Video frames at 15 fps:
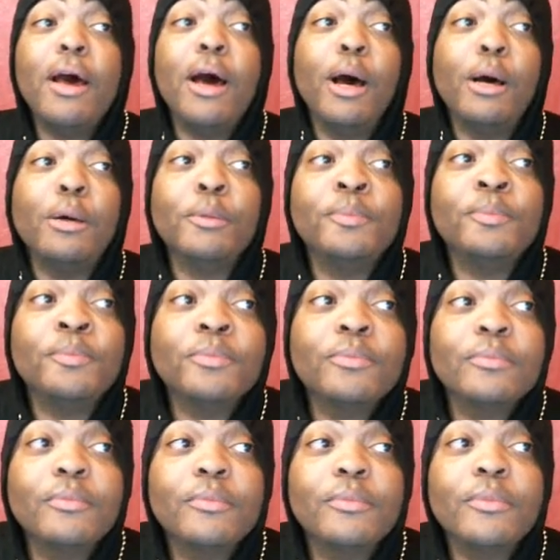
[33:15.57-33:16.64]

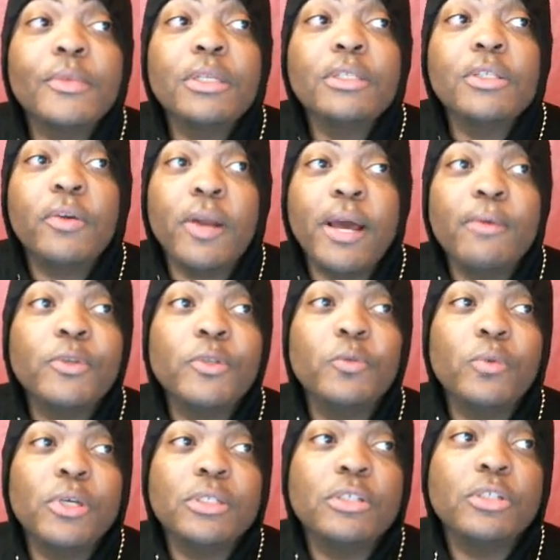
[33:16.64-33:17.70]
So that was
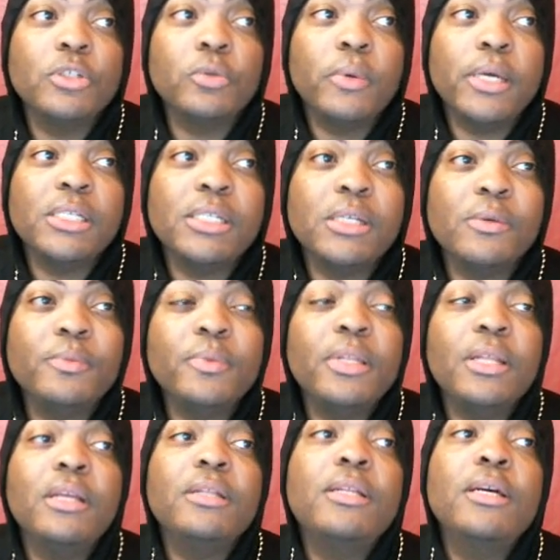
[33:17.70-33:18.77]
one situation.
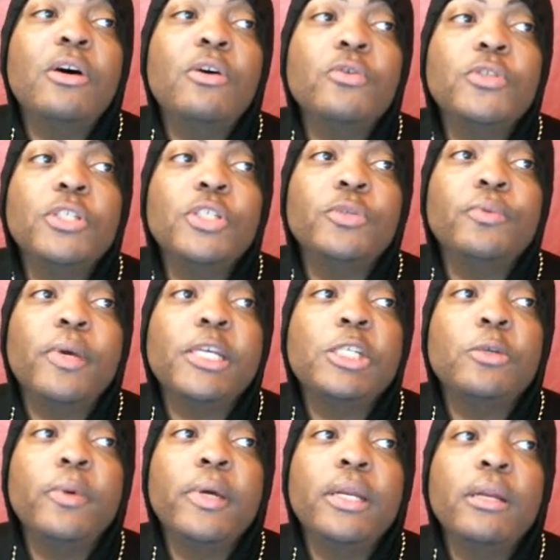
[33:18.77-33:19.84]
The whole
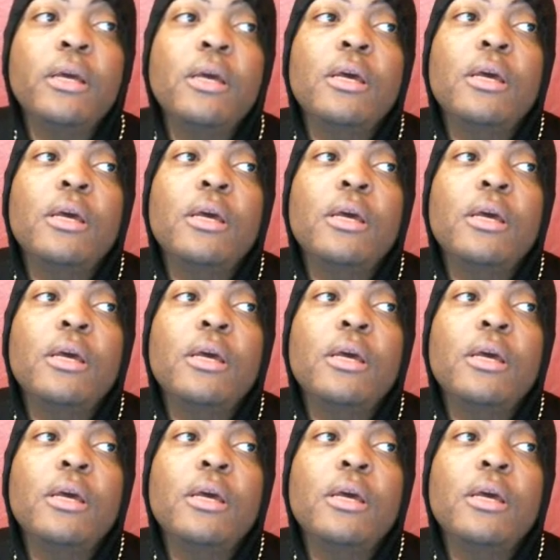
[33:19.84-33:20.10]
situation with...